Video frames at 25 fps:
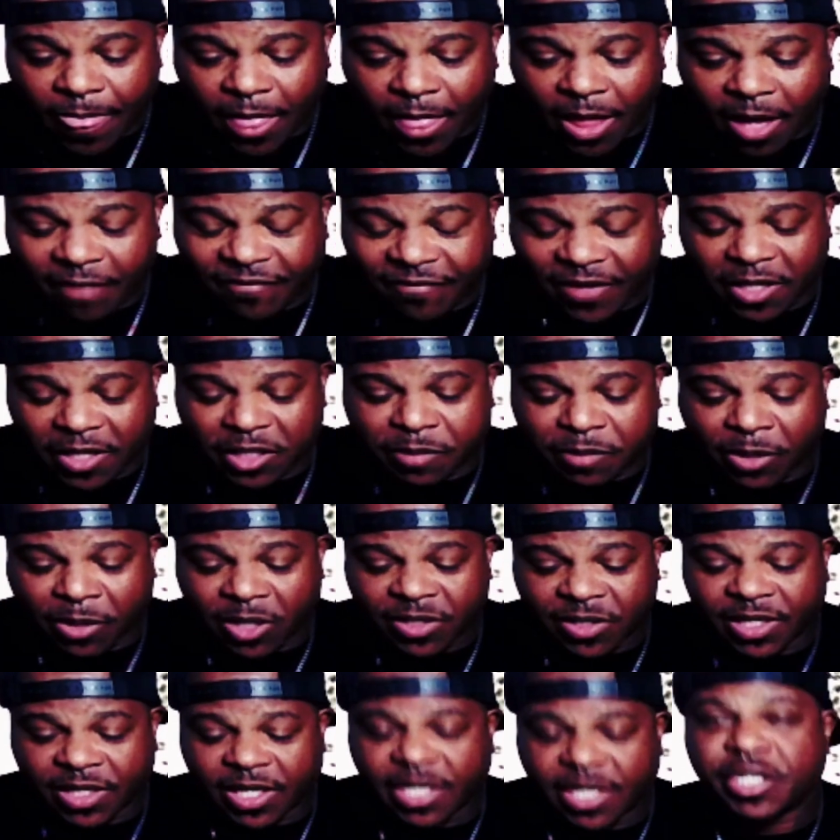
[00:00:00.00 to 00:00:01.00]
I feel like this
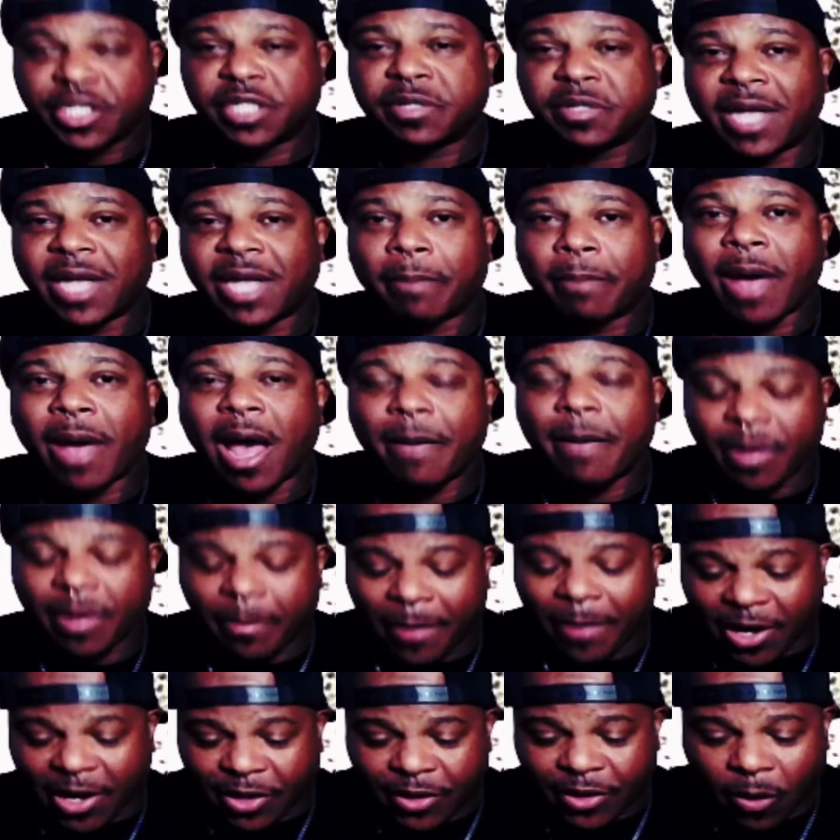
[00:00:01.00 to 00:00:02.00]
person could just like pop up
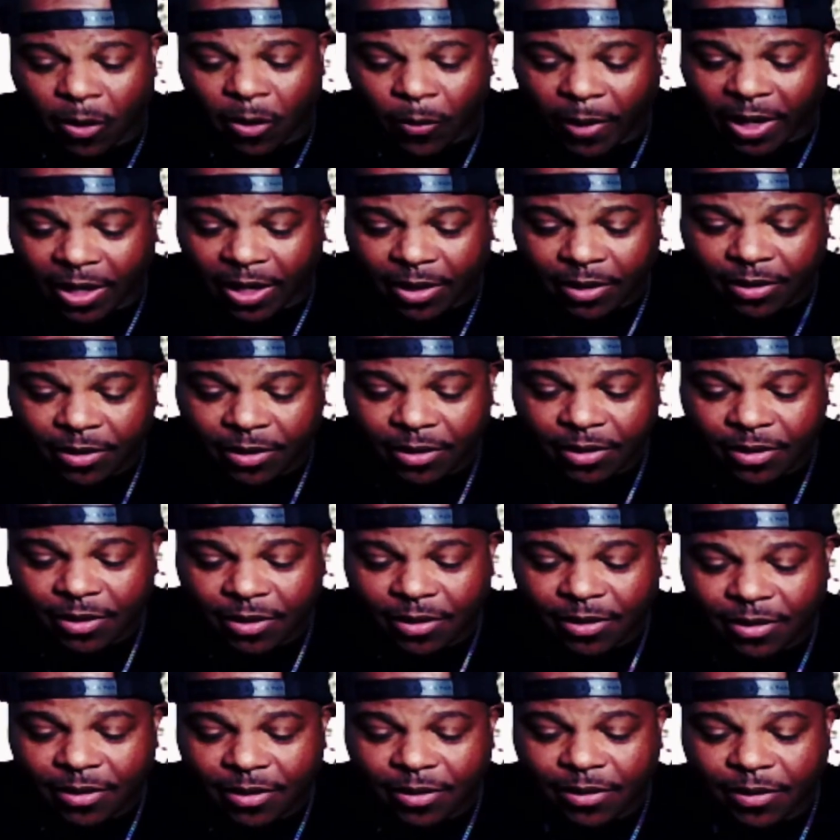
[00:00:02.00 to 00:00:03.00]
out of nowhere.
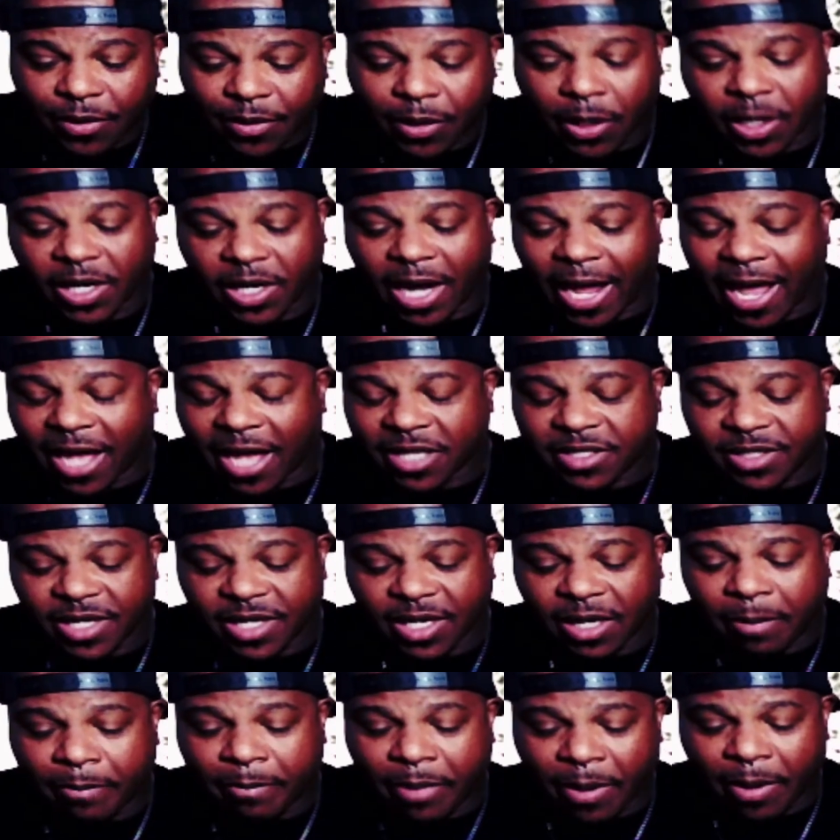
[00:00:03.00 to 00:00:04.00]
You could like
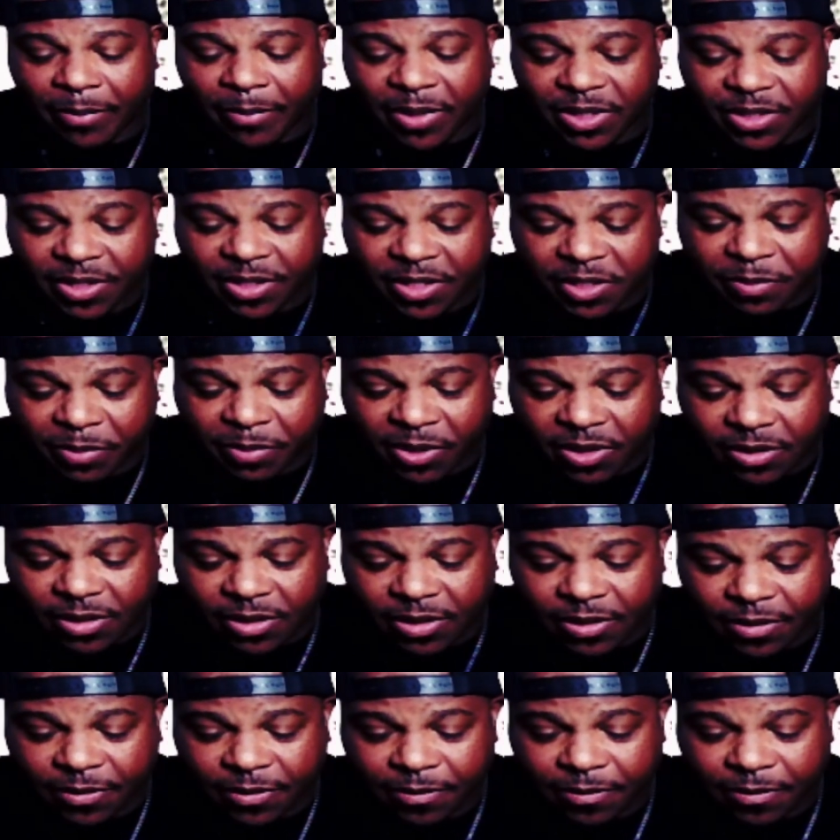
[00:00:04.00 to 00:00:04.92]
accidentally bump into this person.